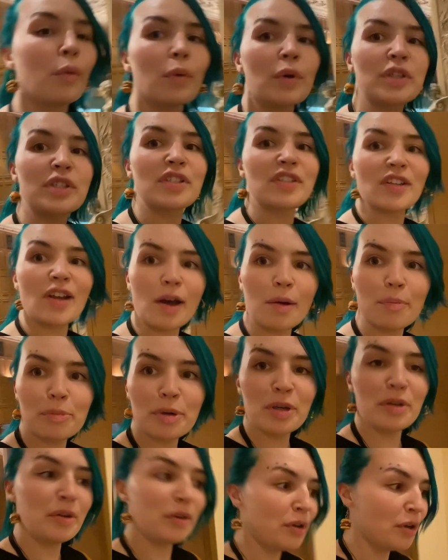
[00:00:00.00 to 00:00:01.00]
Which is up
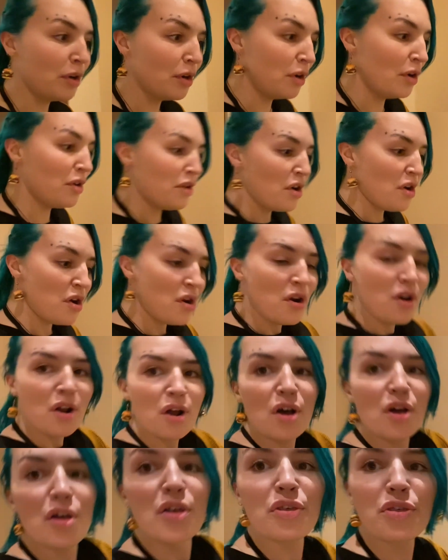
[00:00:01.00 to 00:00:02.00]

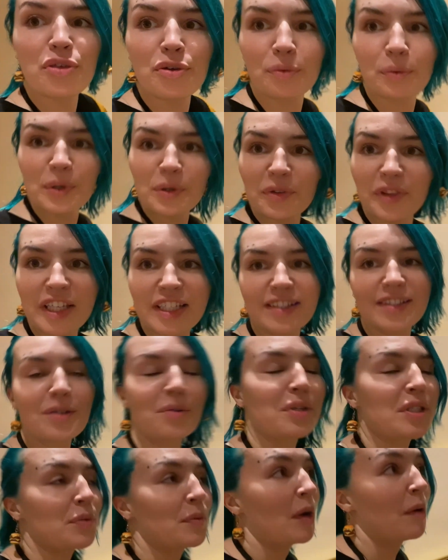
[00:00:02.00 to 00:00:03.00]
through these
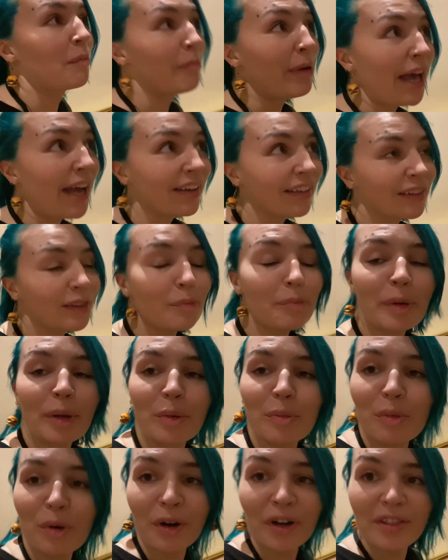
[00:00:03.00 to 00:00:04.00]
doors. We are back at the
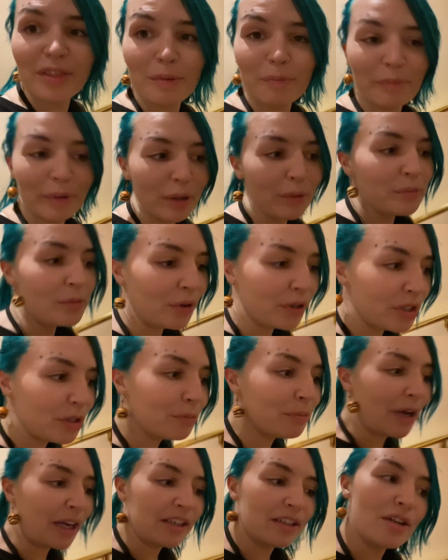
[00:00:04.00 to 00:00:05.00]
Biltmore. The Biltmore you
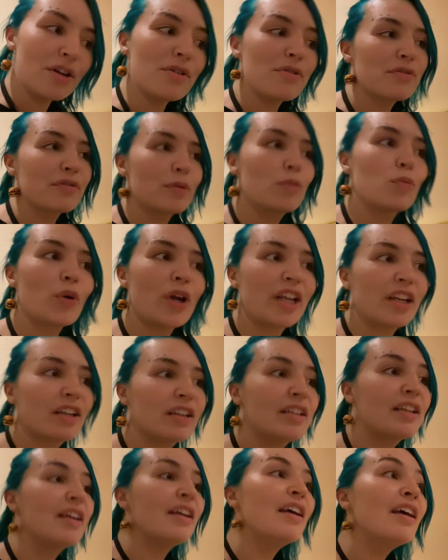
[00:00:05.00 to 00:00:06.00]
might know from
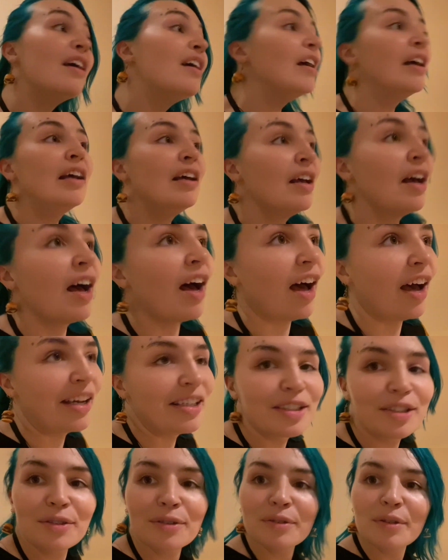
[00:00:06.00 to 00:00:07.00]
when I
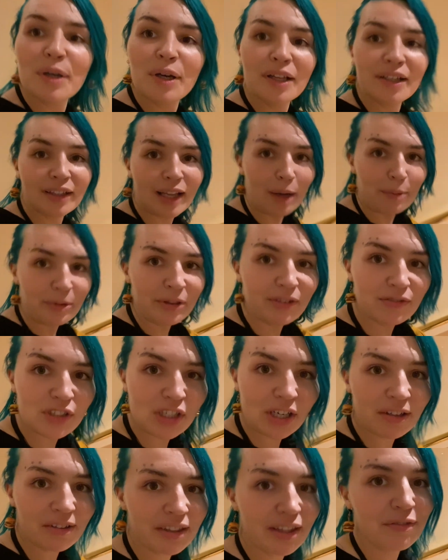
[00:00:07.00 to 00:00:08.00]
do Labyrinth of
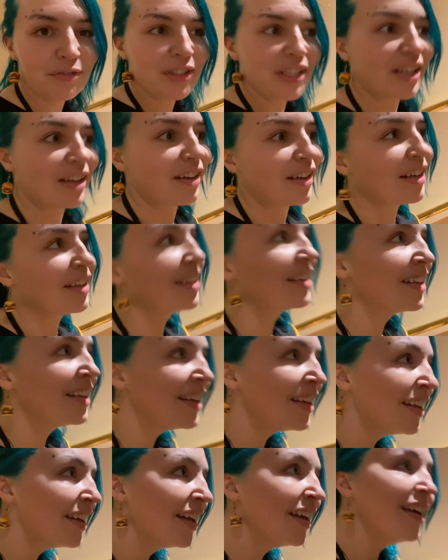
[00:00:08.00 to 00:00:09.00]
Jareth every year.
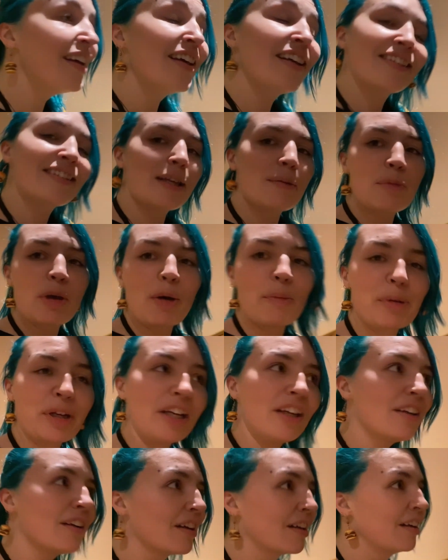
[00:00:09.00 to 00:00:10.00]
Same
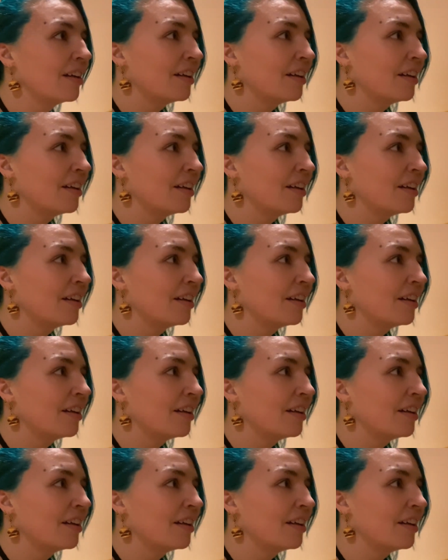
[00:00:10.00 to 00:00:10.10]
company.